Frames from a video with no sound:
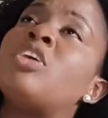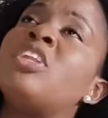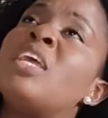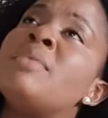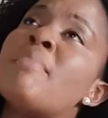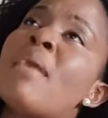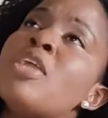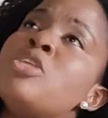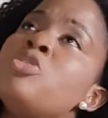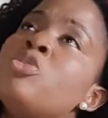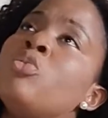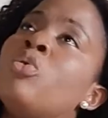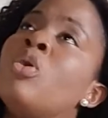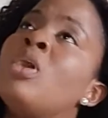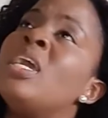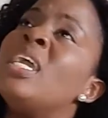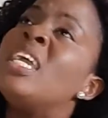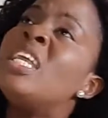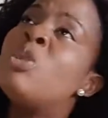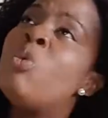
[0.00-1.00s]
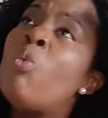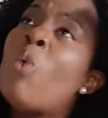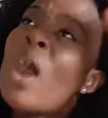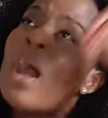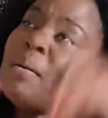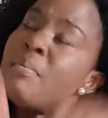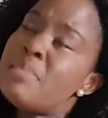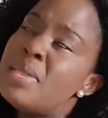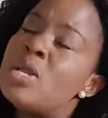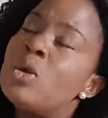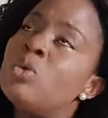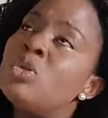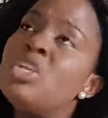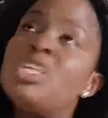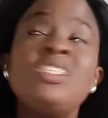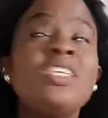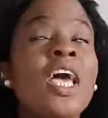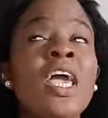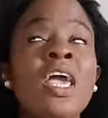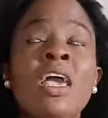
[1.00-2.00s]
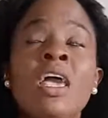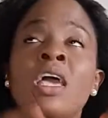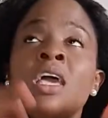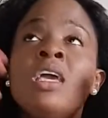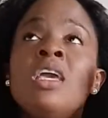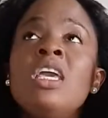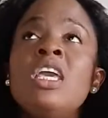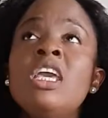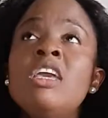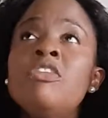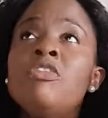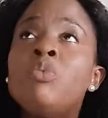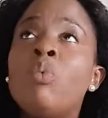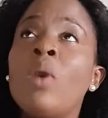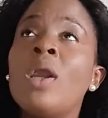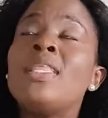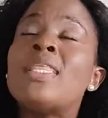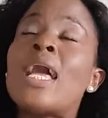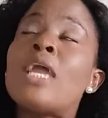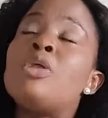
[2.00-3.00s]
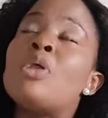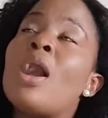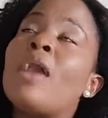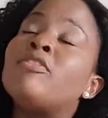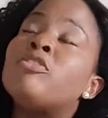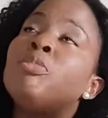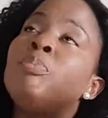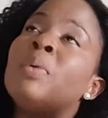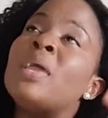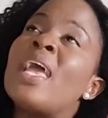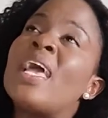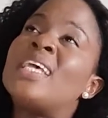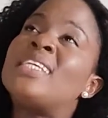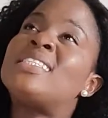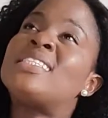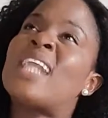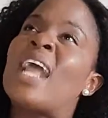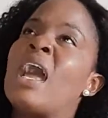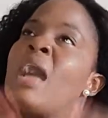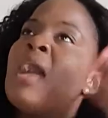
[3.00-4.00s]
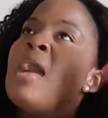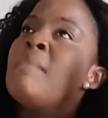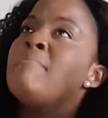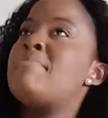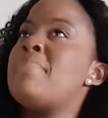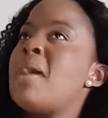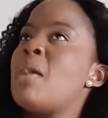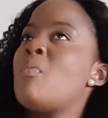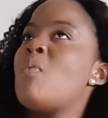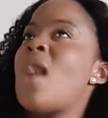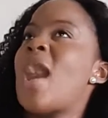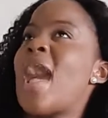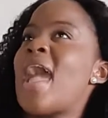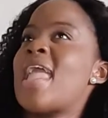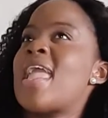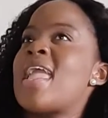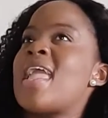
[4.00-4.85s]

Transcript: the menu in one meal? You say, if you want that, you have to pay extra. But why?